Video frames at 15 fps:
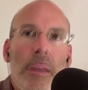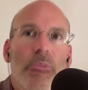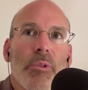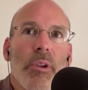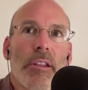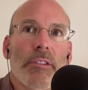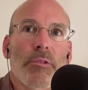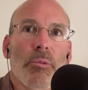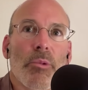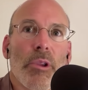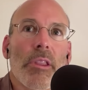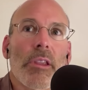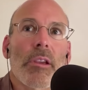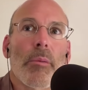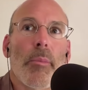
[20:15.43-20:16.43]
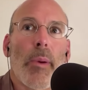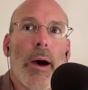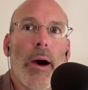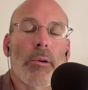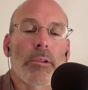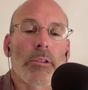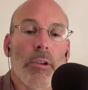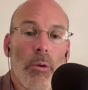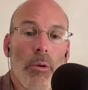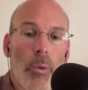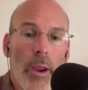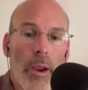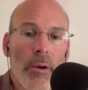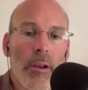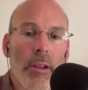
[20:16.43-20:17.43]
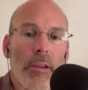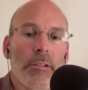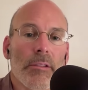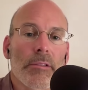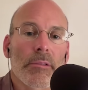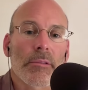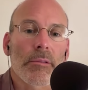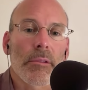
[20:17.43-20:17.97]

it's really about awareness.